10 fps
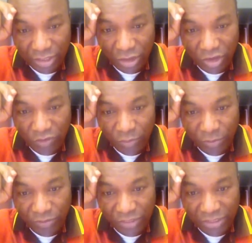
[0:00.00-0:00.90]
God's
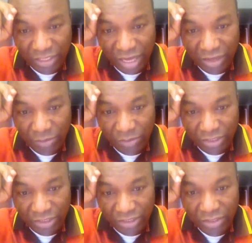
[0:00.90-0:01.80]
purposes in our
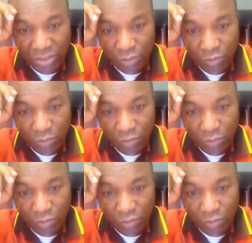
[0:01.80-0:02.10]
communities.